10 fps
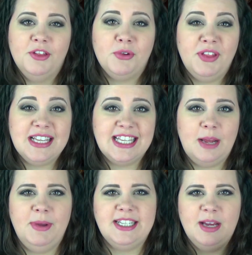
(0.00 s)
The three things that
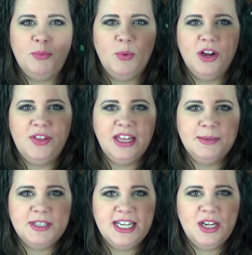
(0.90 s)
I picked up were the
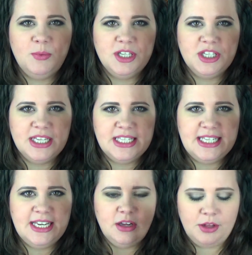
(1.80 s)
lipstick, which is
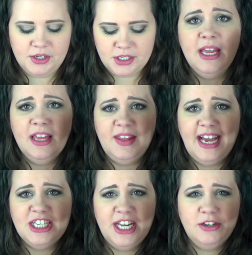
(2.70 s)
ten dollars, the
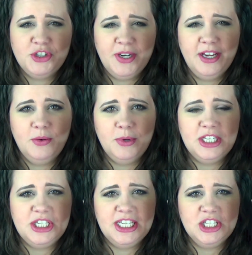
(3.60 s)
eyeshadow trio,
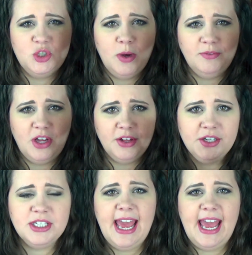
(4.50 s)
which is twelve
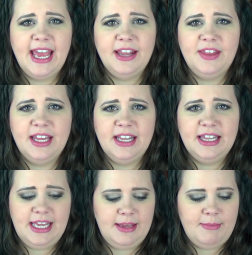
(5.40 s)
dollars, and then
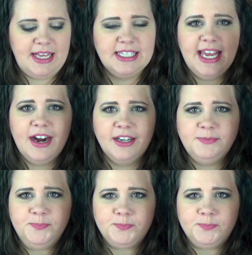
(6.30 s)
the mascara,